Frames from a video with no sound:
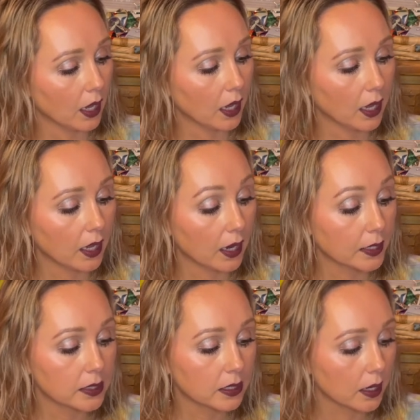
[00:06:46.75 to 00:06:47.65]
And I
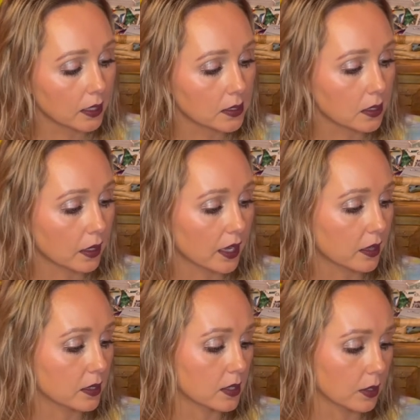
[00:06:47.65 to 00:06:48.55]
did not select
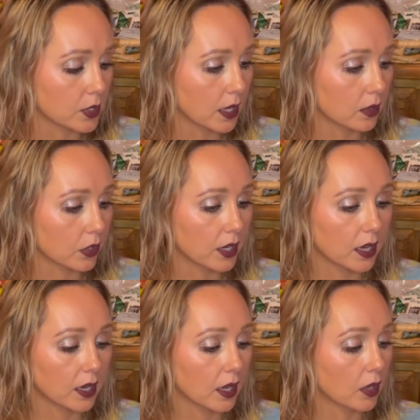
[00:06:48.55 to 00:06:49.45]
this and I was kind of looking at it.